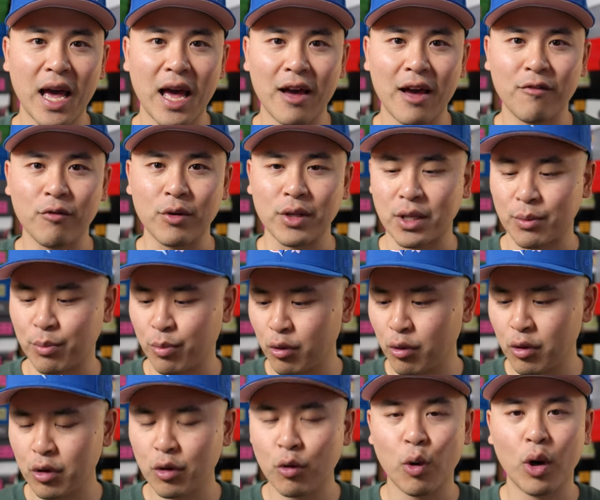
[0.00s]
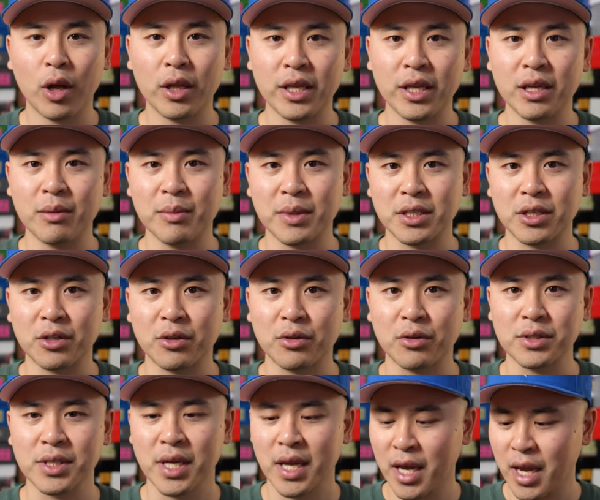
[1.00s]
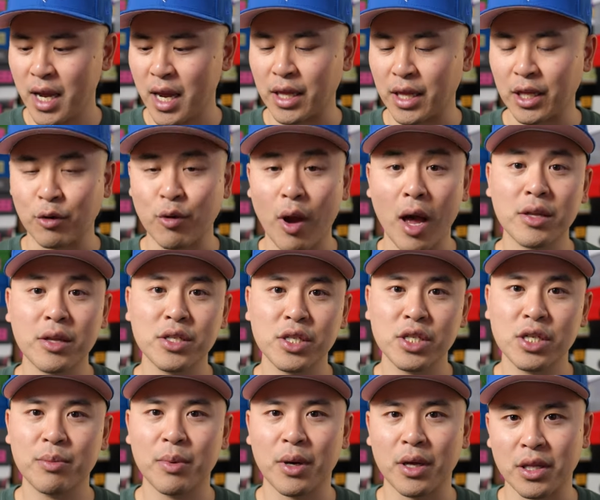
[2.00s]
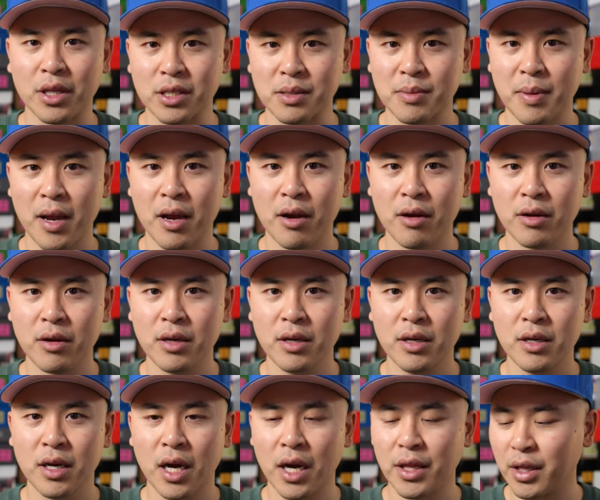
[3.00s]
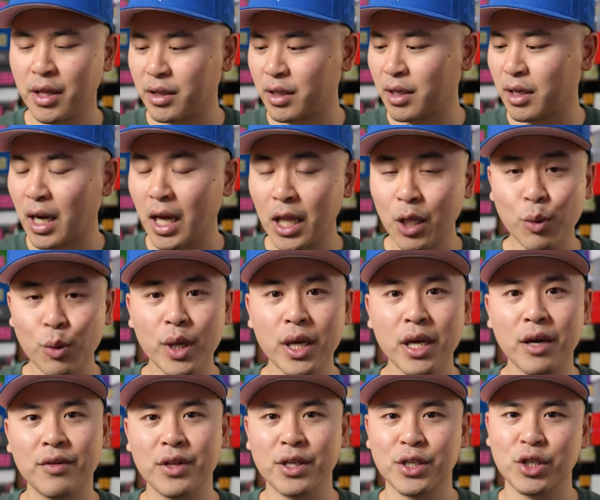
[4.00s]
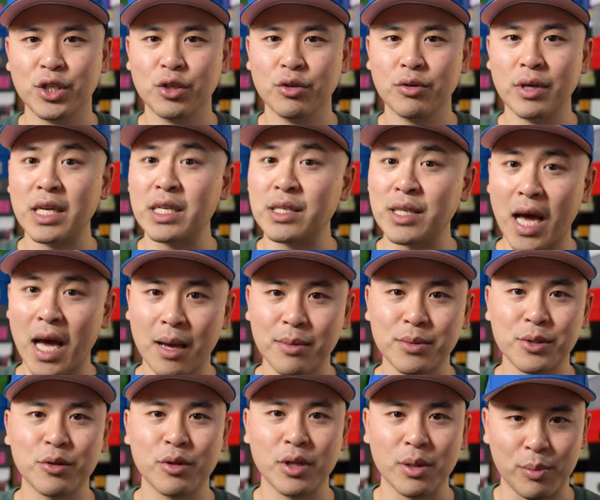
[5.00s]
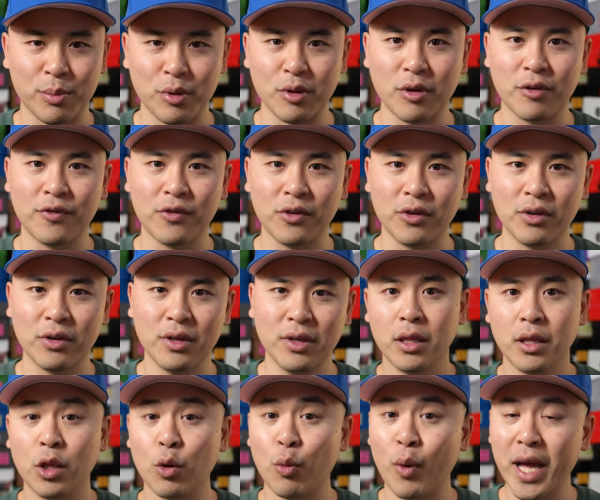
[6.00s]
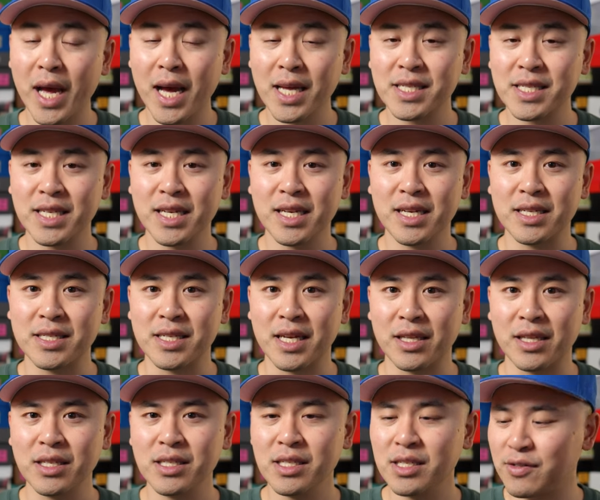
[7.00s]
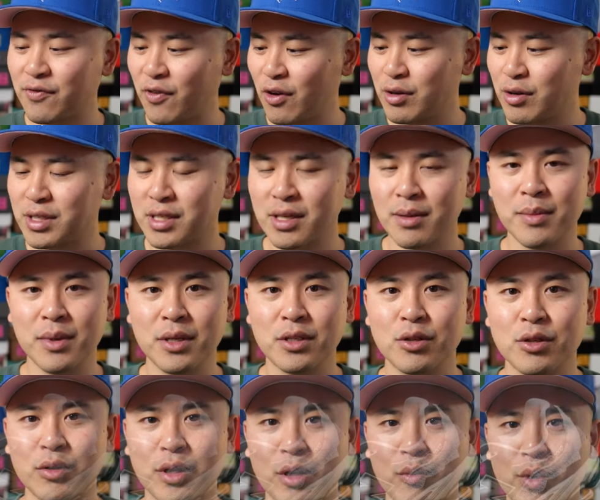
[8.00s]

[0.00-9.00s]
have with the poor quality and materials and the craftsmanship on this pair, I think the colorway of the shoe is absolutely beautiful. The way I see it is that this is very similar to the